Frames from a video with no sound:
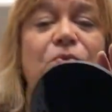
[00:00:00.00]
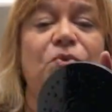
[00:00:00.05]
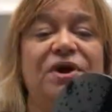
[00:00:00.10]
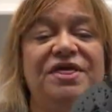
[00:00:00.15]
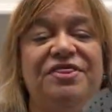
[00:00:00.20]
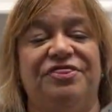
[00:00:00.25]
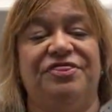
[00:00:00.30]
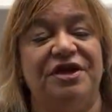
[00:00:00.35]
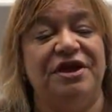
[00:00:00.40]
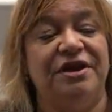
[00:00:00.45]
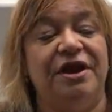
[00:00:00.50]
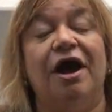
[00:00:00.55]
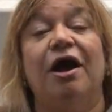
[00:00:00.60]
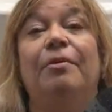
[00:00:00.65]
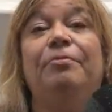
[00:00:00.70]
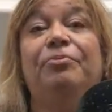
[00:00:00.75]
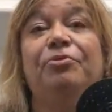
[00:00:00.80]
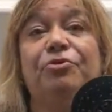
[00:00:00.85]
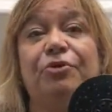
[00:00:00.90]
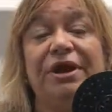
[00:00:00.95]
with an
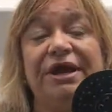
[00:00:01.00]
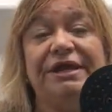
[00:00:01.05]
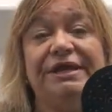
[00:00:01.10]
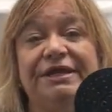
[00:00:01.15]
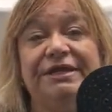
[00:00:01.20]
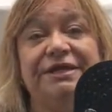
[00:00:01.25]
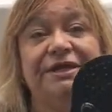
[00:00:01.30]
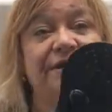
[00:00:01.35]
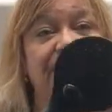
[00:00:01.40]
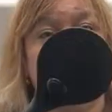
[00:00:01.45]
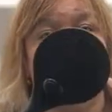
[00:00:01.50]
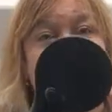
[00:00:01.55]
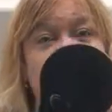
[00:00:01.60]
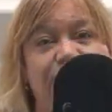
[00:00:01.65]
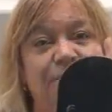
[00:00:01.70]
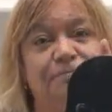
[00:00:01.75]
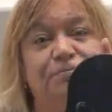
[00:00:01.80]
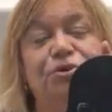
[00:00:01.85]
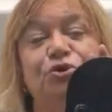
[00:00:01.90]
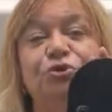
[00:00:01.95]
upgraded,
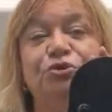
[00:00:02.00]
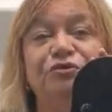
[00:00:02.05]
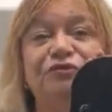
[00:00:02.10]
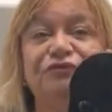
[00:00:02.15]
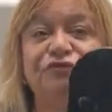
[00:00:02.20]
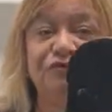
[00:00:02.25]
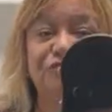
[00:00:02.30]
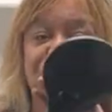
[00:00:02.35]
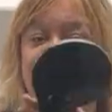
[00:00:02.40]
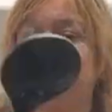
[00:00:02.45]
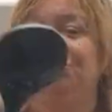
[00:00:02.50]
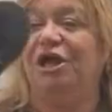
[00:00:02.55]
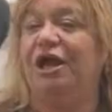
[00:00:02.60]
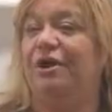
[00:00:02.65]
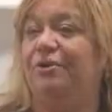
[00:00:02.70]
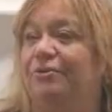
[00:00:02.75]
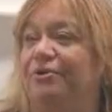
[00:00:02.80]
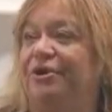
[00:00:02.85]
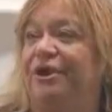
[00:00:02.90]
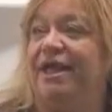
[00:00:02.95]
beautiful
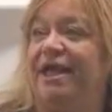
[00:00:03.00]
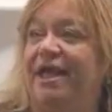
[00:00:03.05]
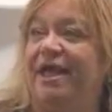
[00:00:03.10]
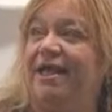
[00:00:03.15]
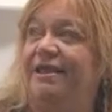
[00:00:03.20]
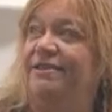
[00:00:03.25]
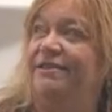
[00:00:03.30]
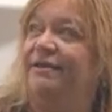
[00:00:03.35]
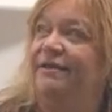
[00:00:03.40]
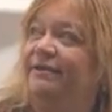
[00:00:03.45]
shower head.